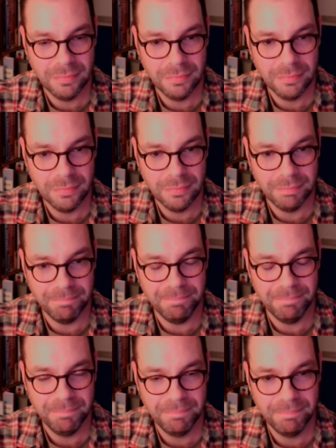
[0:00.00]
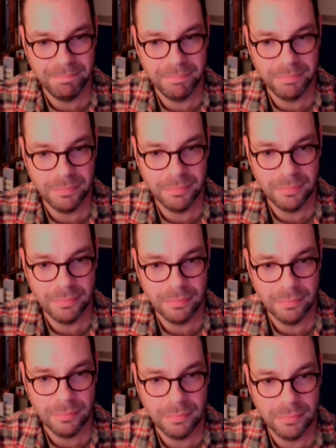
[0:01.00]

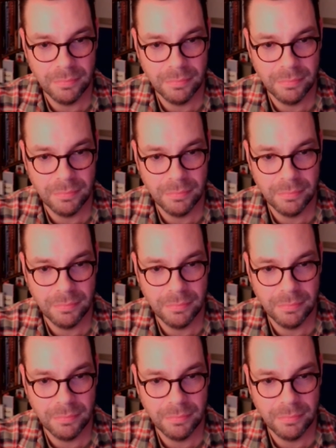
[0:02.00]
This person isn't speaking.